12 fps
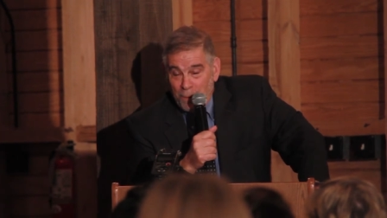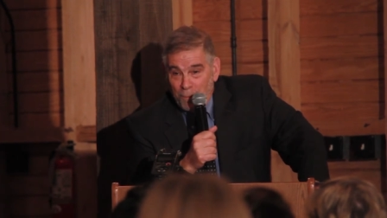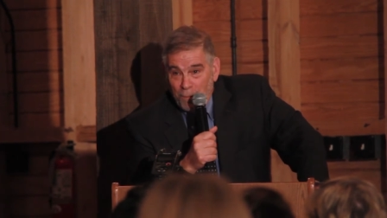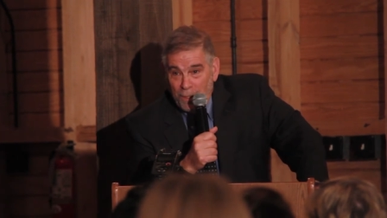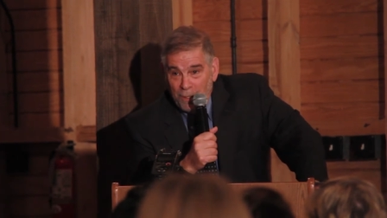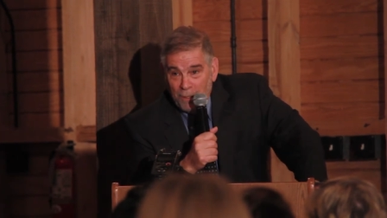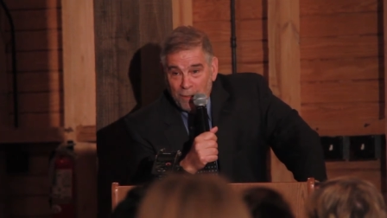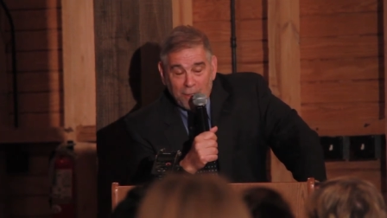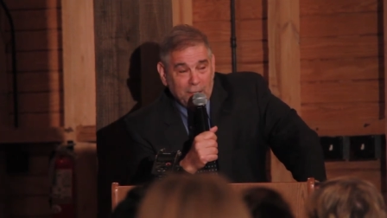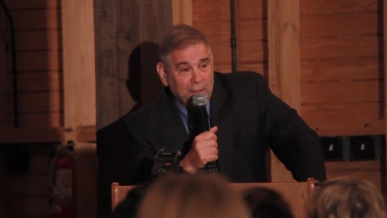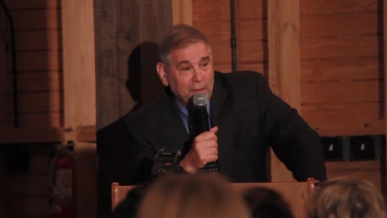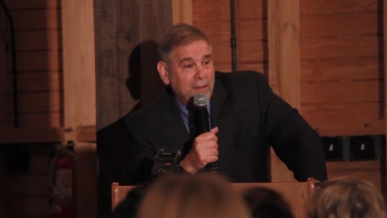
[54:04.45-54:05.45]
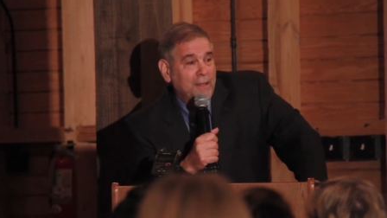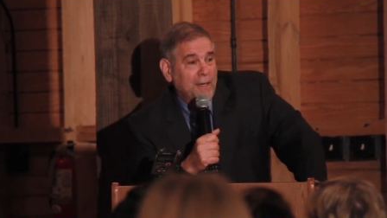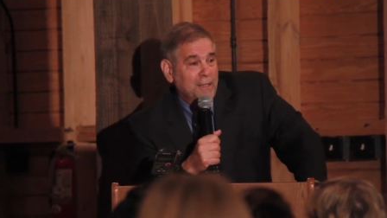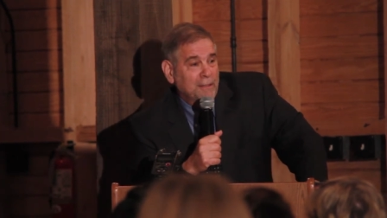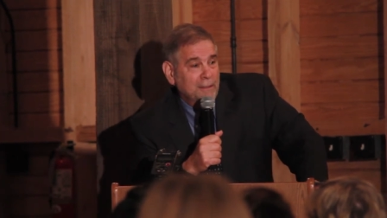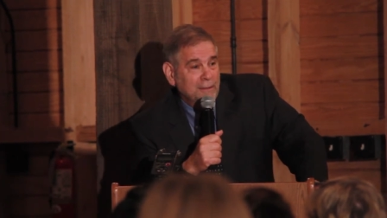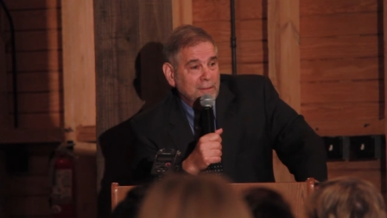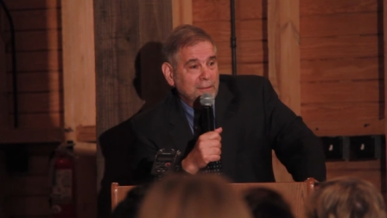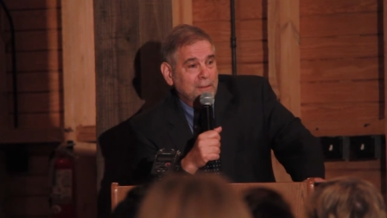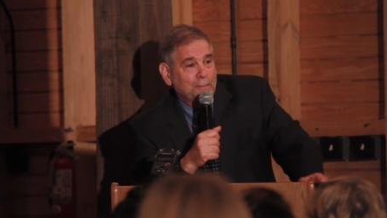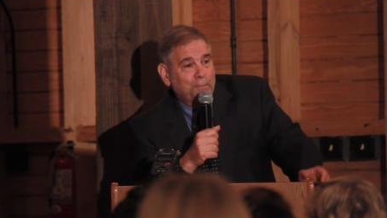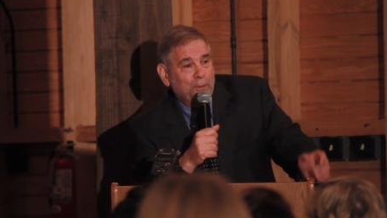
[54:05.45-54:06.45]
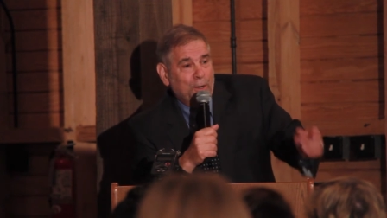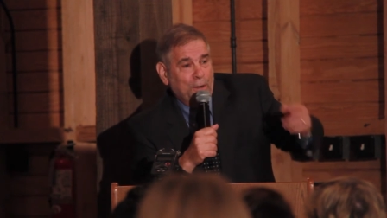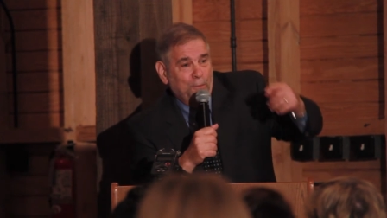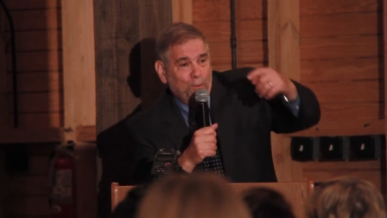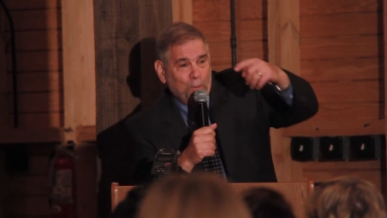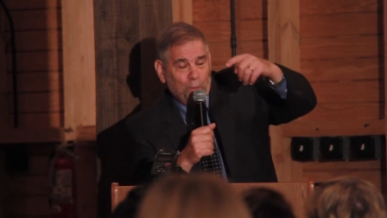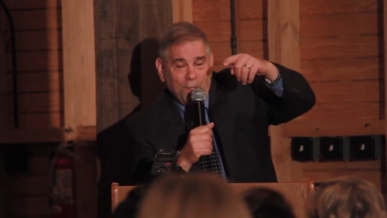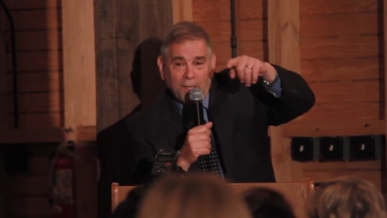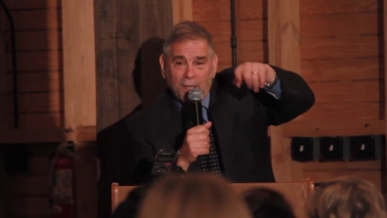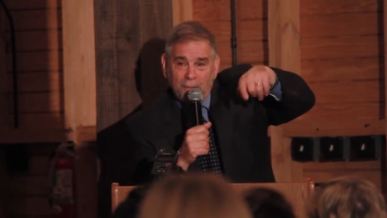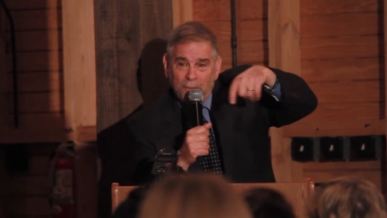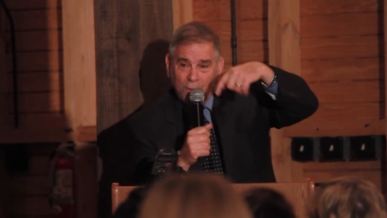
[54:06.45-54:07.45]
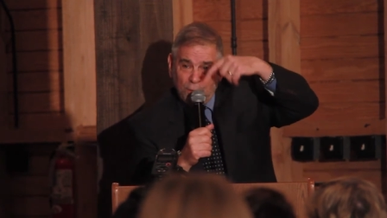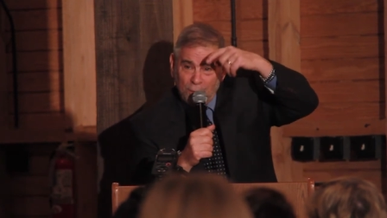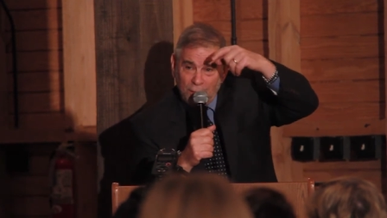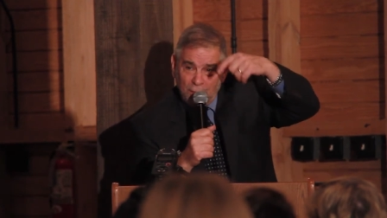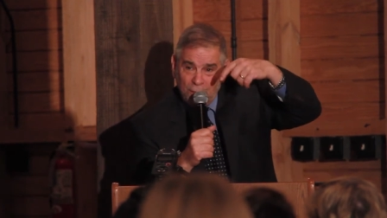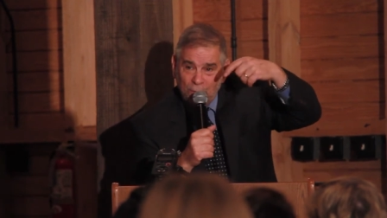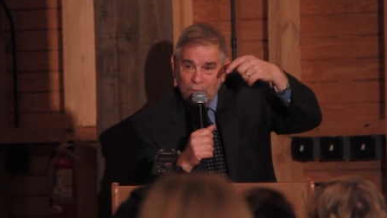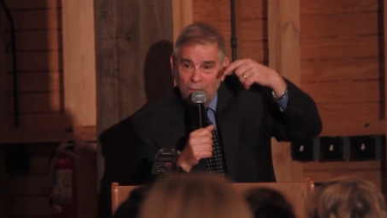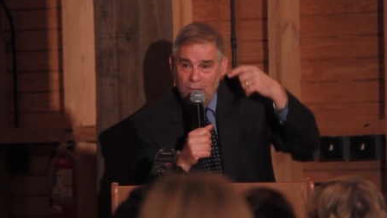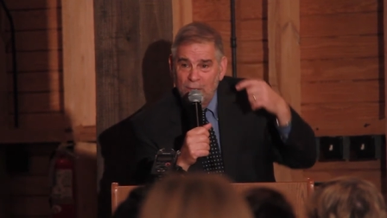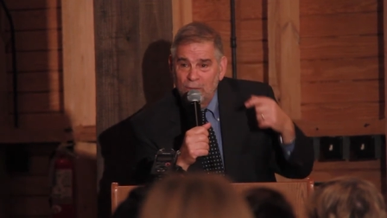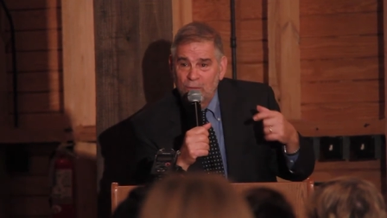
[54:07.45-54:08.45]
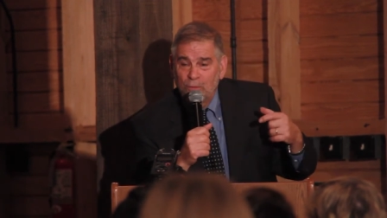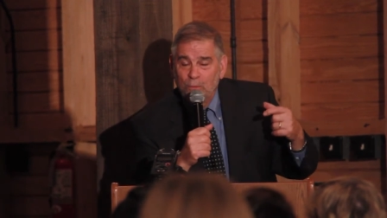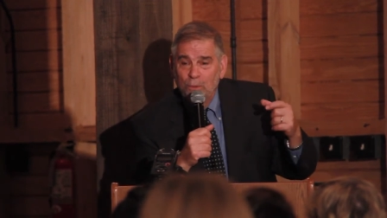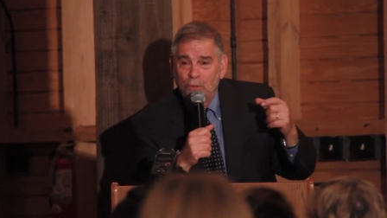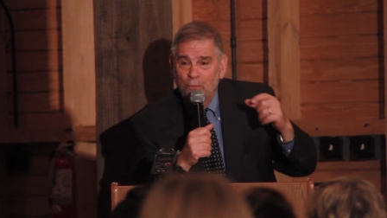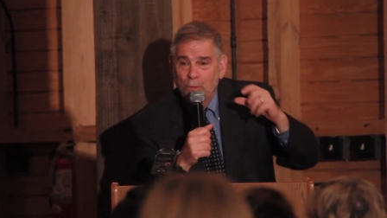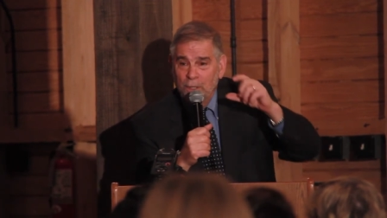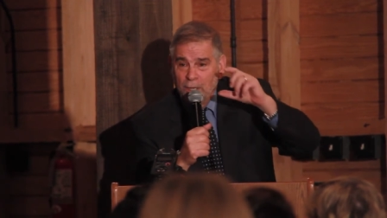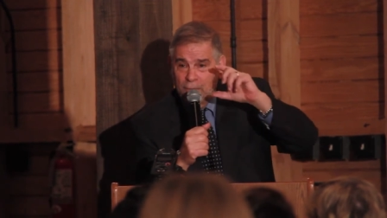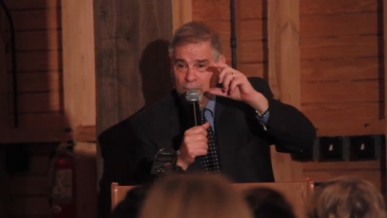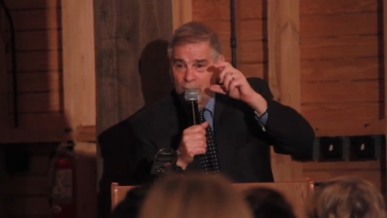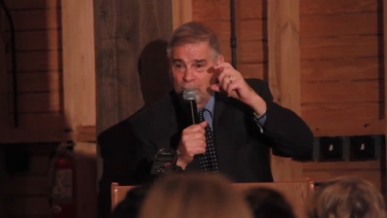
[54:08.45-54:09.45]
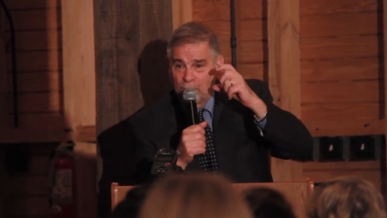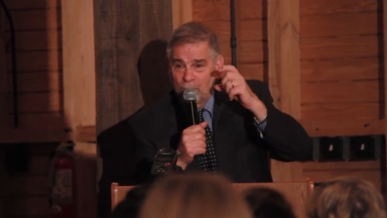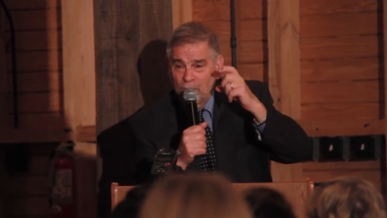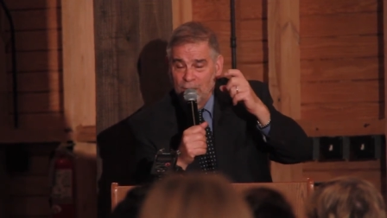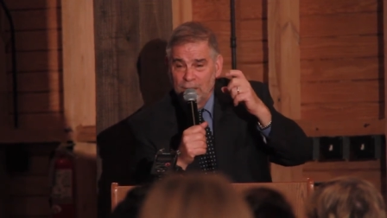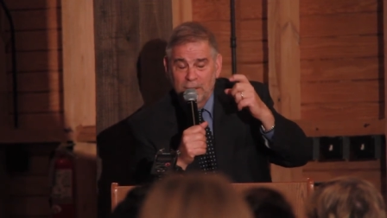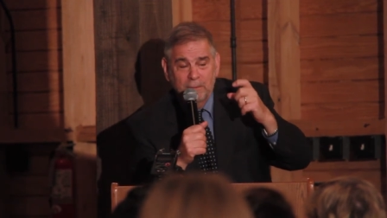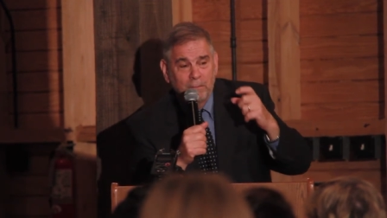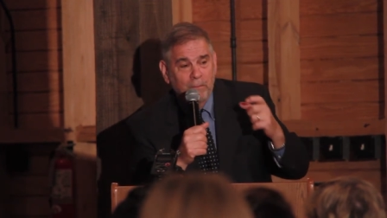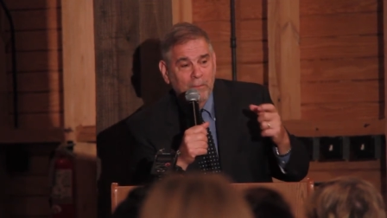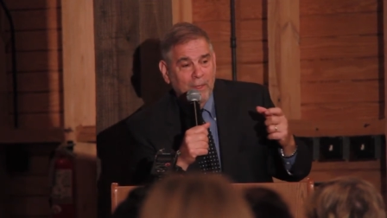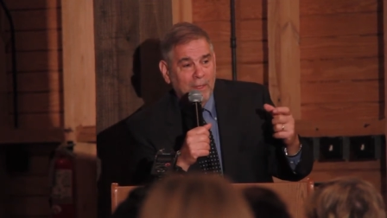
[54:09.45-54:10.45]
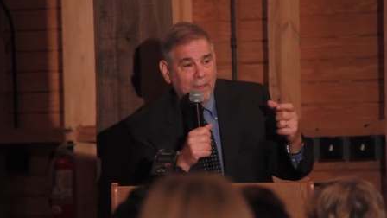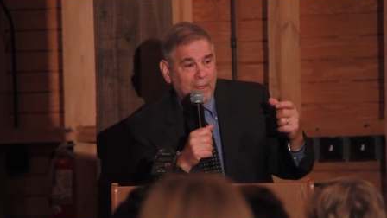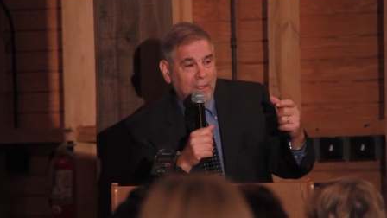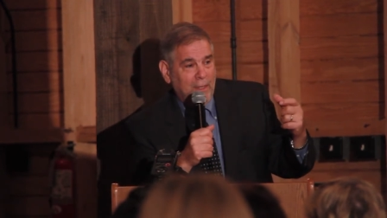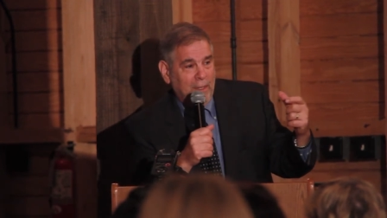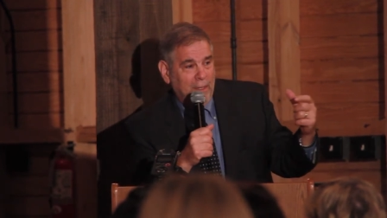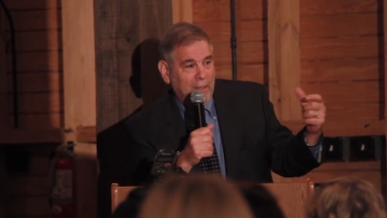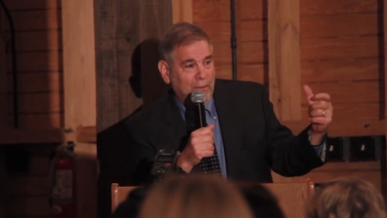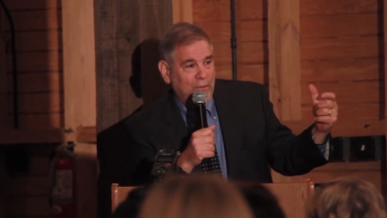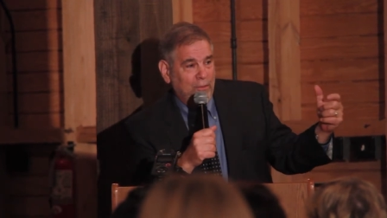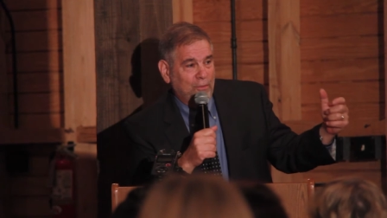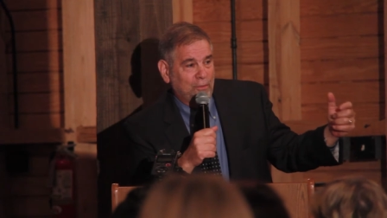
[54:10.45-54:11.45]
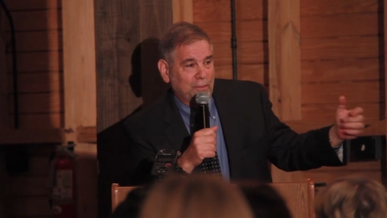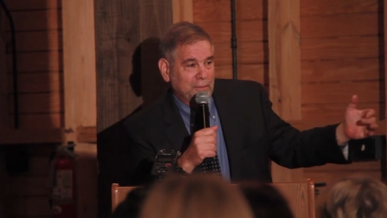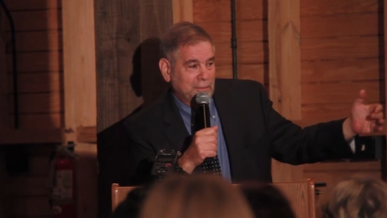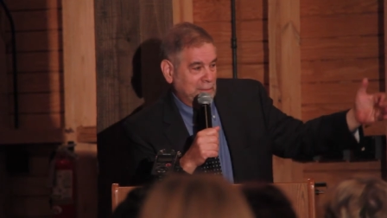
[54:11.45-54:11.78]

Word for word: Meaning that, that part of what we have in the United States, which we have to understand, is